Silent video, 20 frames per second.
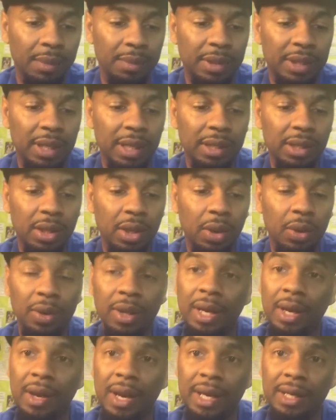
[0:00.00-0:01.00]
Cisco,
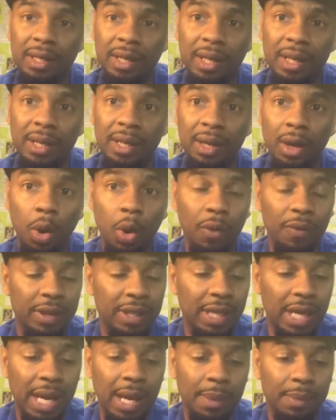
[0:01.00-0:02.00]
they're actually in
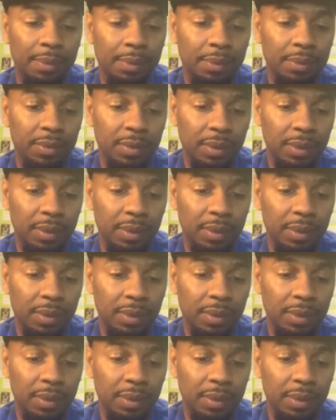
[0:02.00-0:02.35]
overtime,